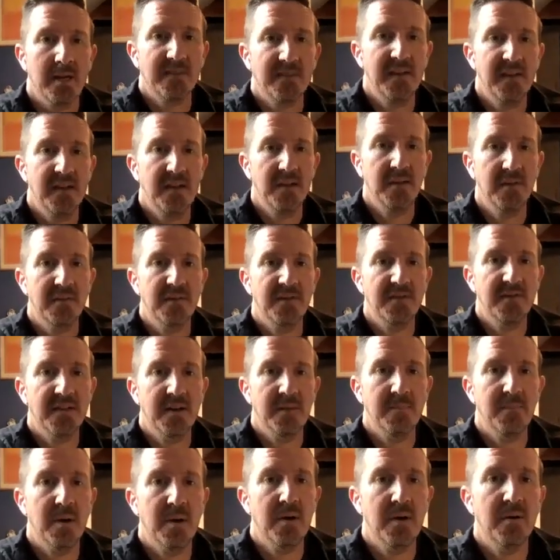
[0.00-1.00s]
Exhale,
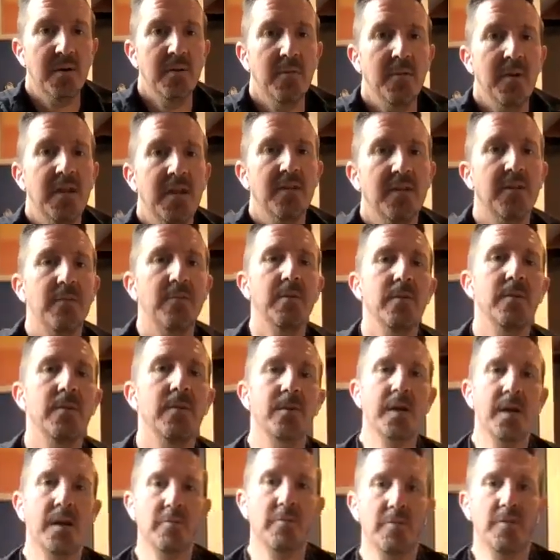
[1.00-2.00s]
step all the way
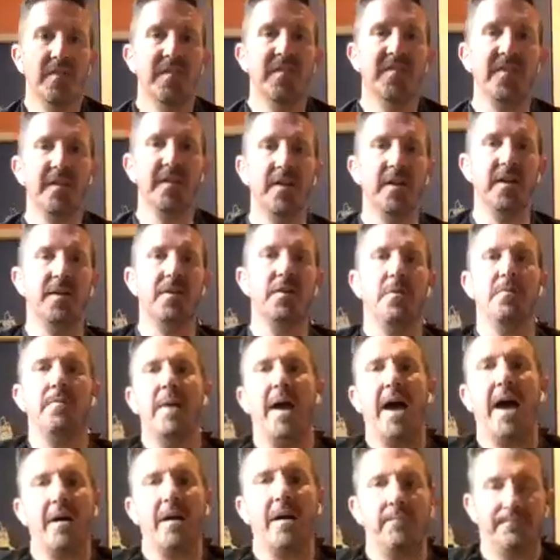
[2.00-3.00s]
through, come to a seat on your
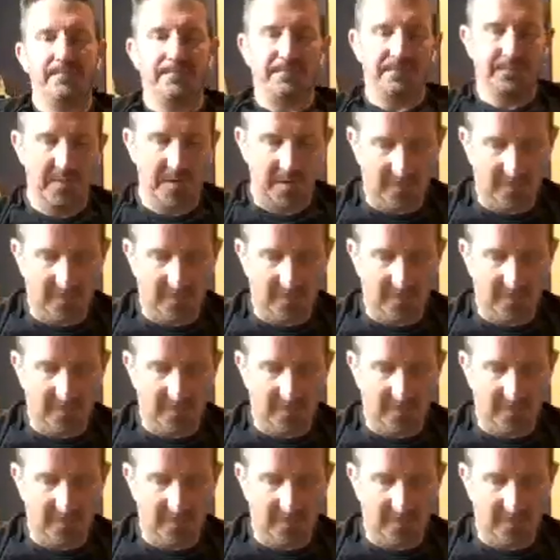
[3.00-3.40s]
mat.